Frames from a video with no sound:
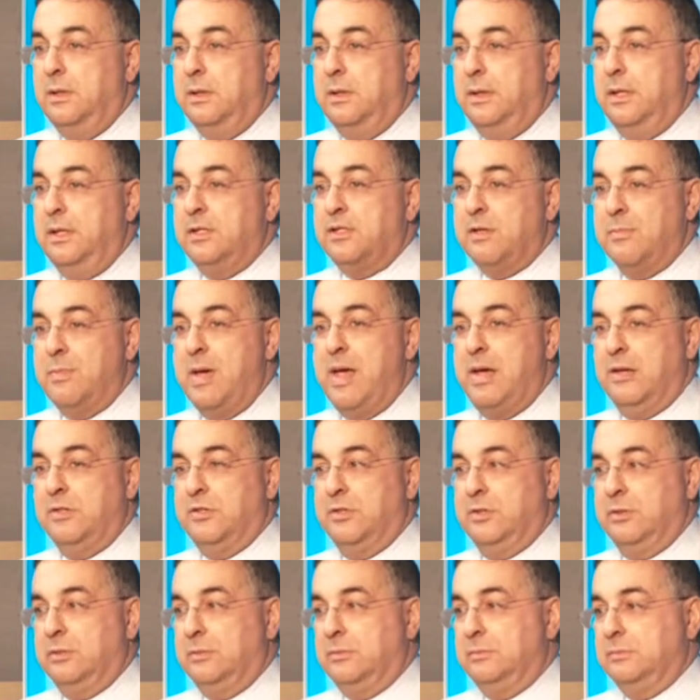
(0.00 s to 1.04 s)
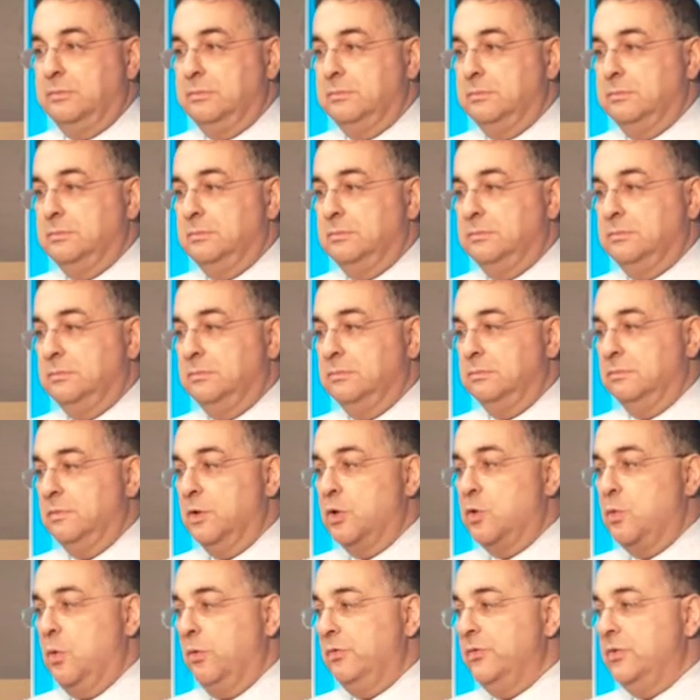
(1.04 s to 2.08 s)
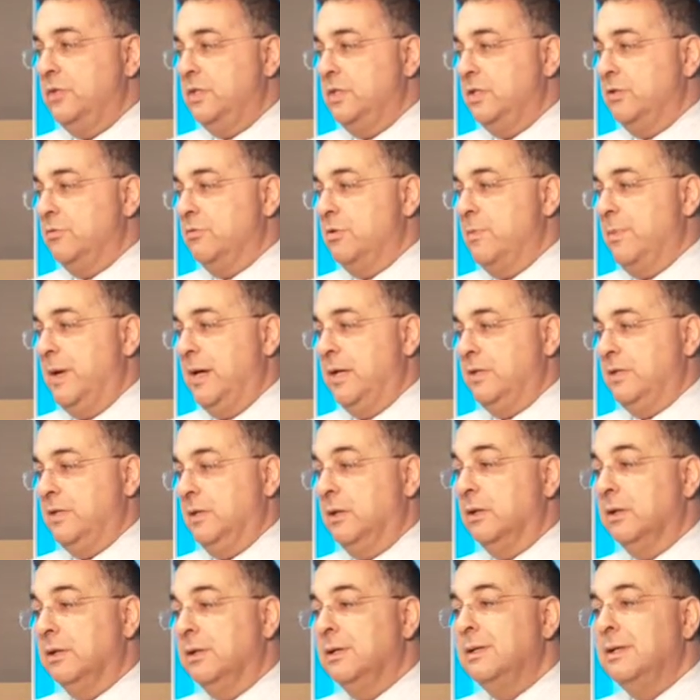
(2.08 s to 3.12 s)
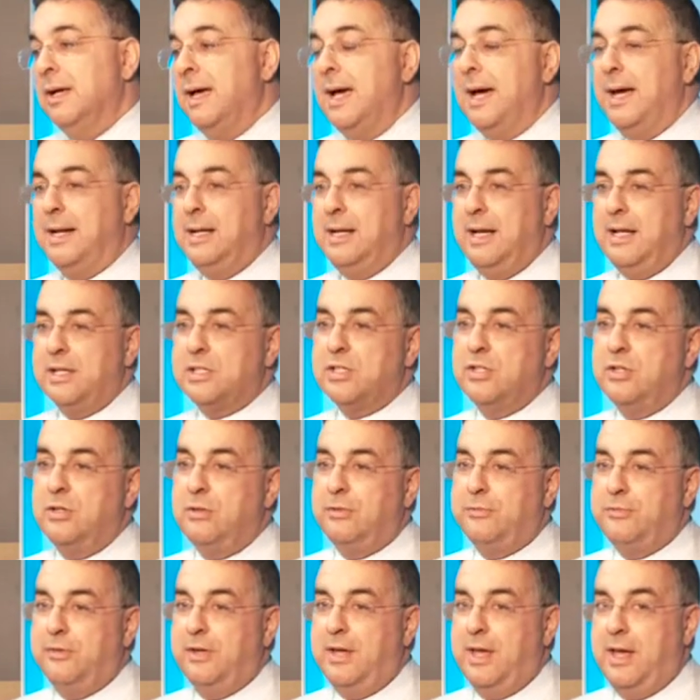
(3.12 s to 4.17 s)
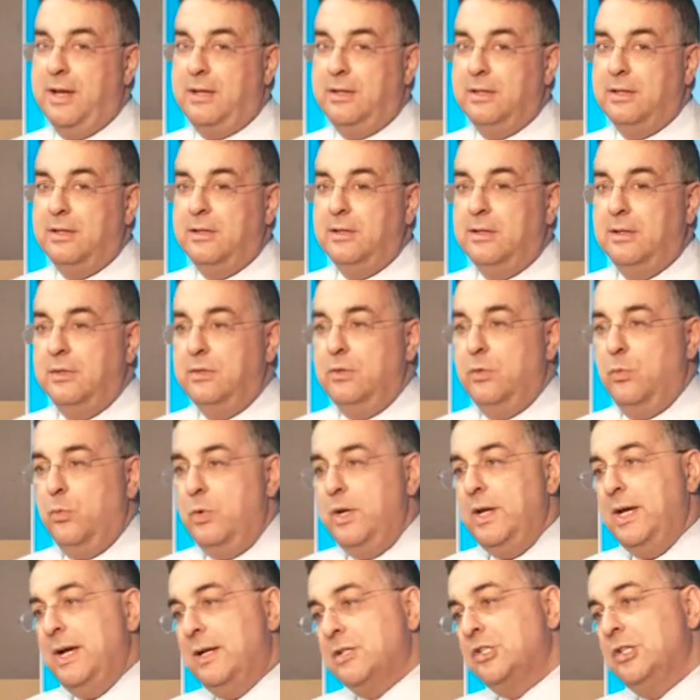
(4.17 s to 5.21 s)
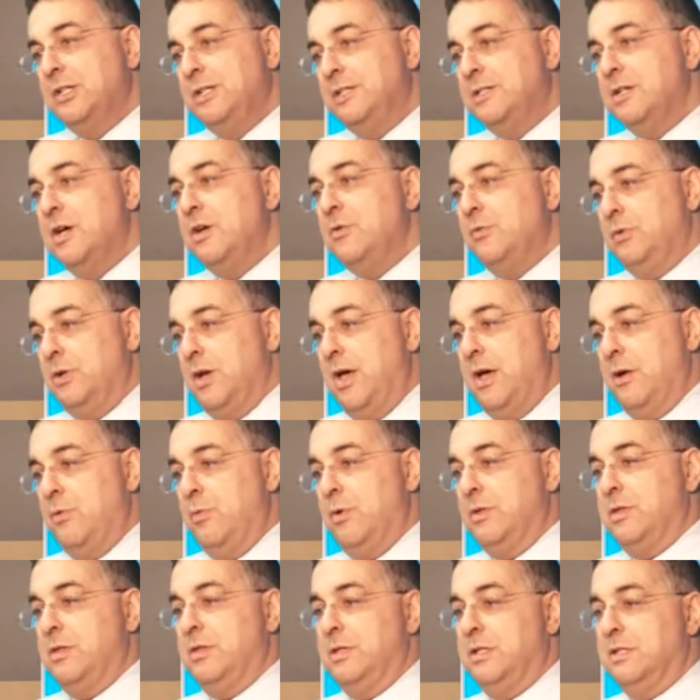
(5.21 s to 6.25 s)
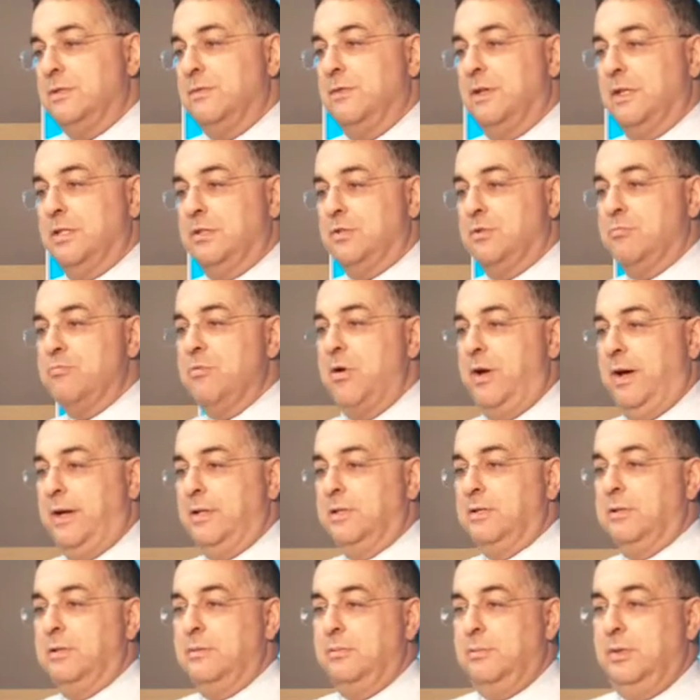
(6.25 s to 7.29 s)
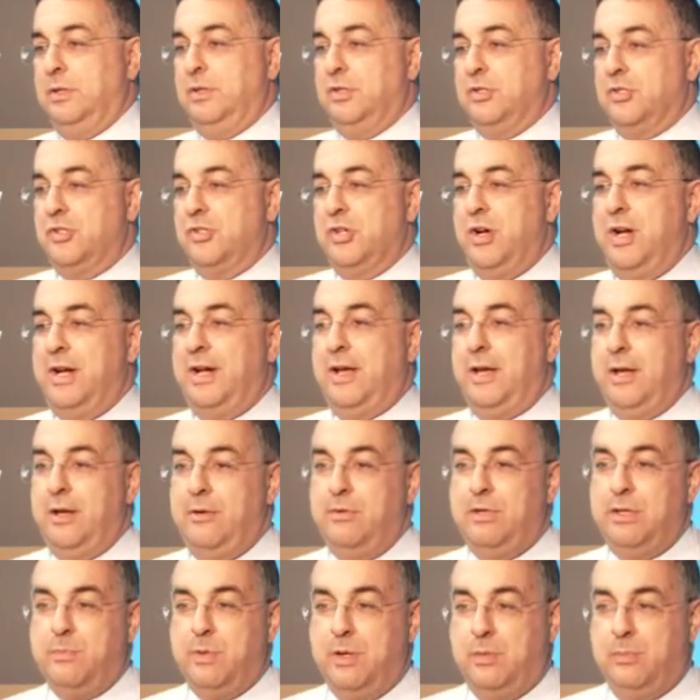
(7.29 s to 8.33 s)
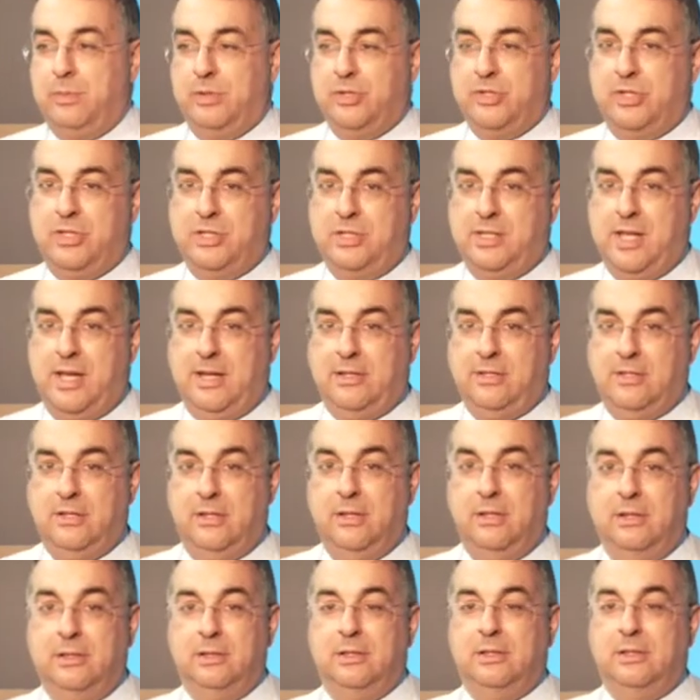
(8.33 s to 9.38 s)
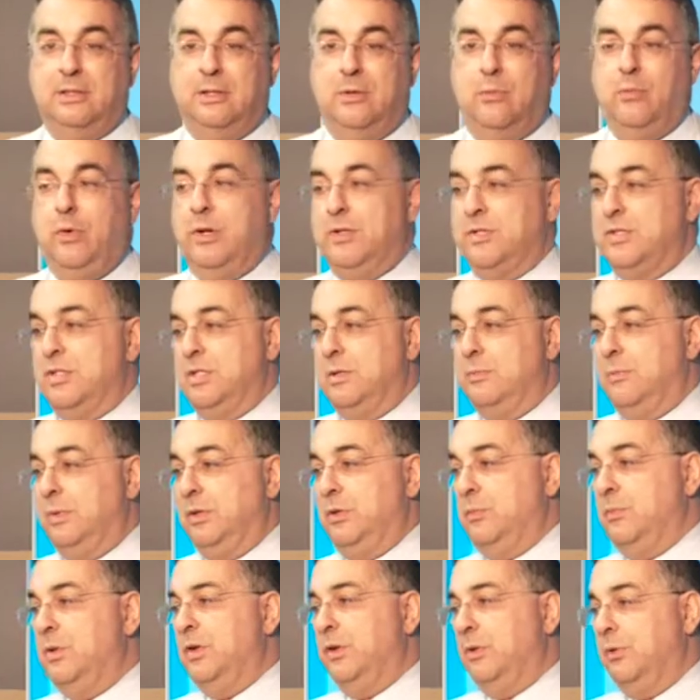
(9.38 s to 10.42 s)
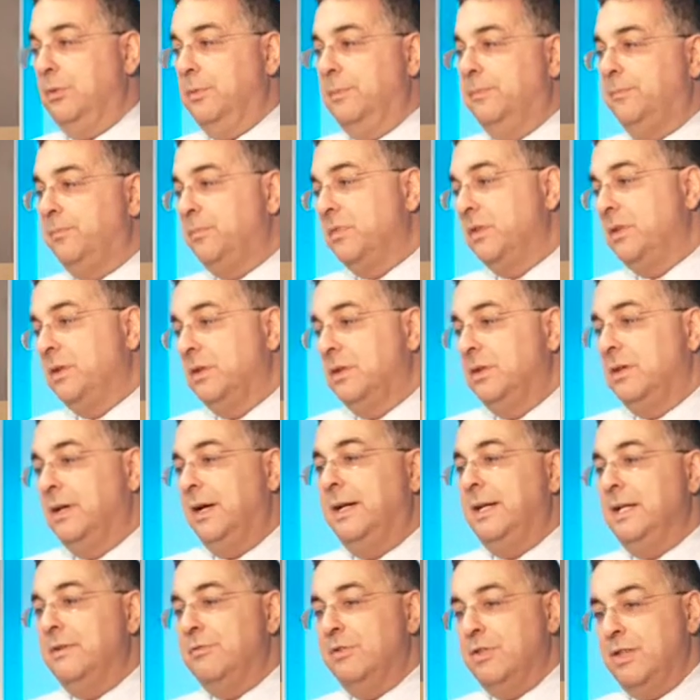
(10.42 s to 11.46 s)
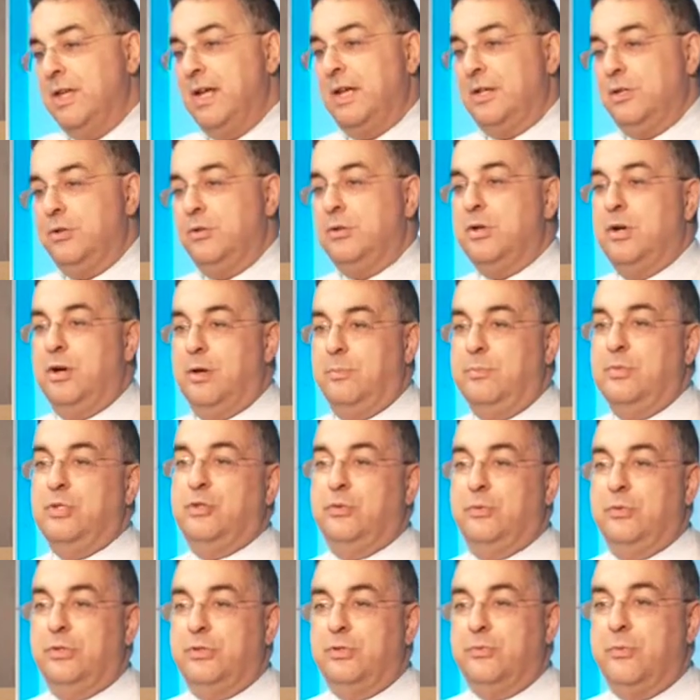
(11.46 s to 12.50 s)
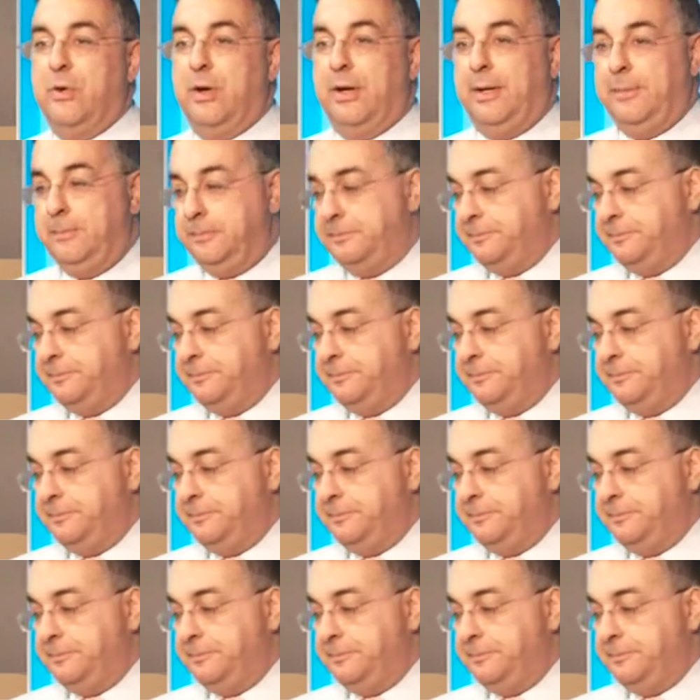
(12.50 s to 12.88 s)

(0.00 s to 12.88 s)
It's amazing. The quantities are amazing. And let's not forget that we actually don't know whether these figures are right, because China only publishes data once in a blue moon, and even then you can't be sure it's right.